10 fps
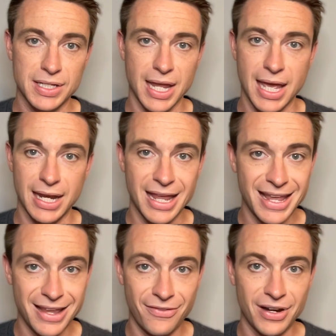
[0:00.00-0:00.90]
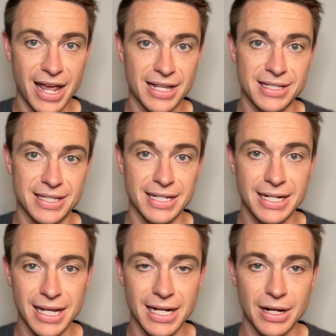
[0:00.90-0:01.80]
and if and as
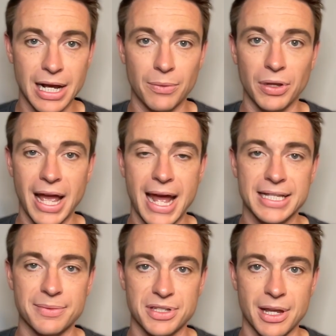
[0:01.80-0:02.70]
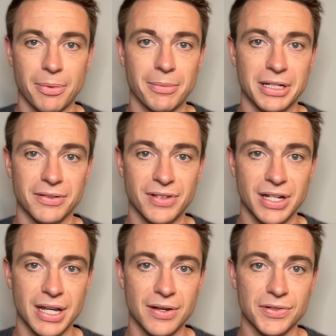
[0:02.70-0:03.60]
needed, uh, we'll add some supplemental
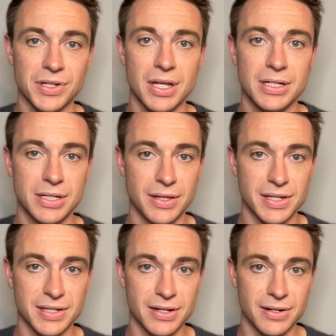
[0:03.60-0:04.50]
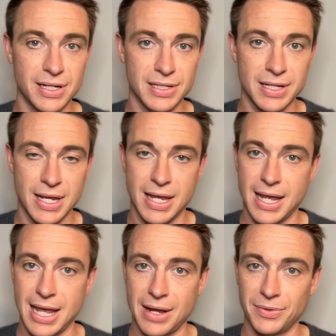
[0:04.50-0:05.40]
videos to this series
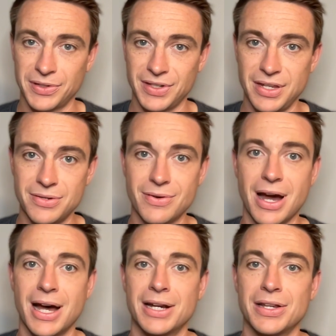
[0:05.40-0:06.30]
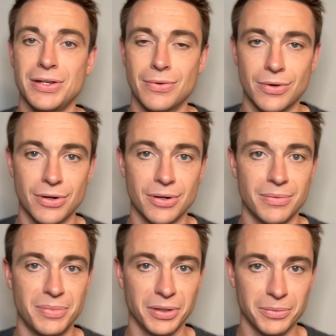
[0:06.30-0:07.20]
and we'll see you on your
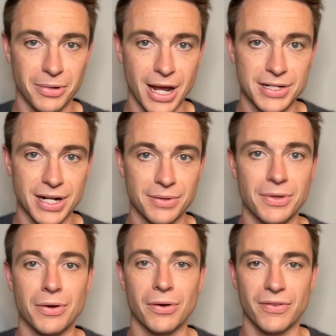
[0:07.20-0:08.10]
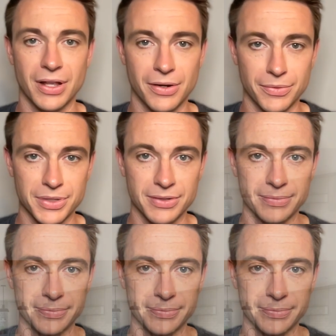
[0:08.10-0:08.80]
build project with Oakvale Homes.